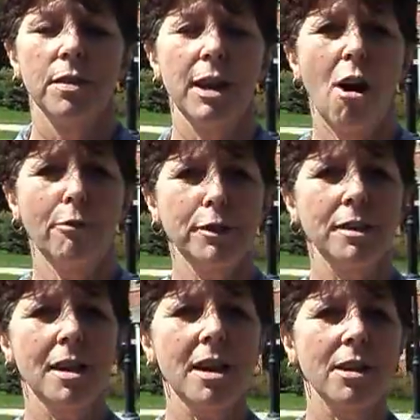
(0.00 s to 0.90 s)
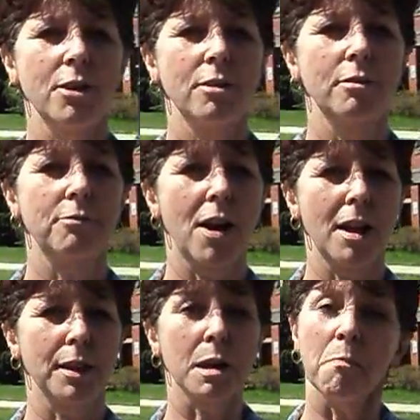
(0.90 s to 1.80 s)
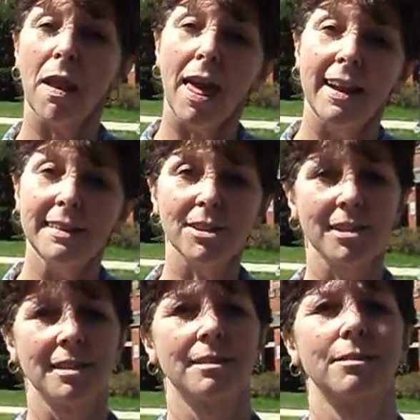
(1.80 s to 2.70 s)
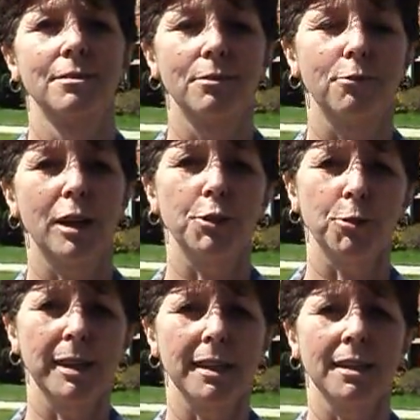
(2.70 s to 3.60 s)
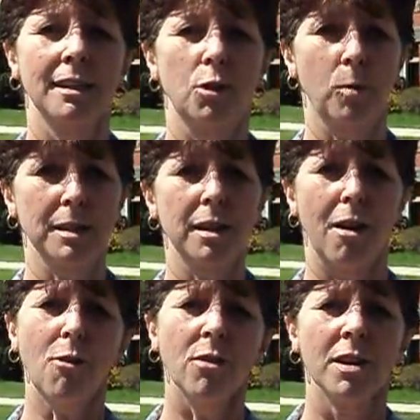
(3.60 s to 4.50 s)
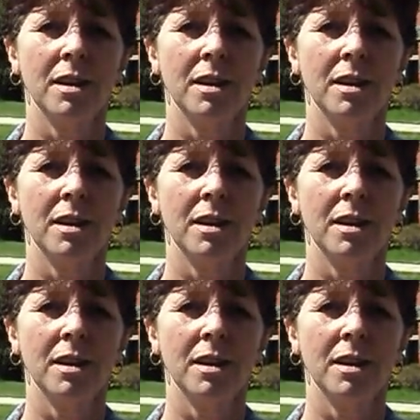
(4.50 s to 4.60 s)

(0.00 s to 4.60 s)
The officer who filed the complaint, Frederick Loiseau,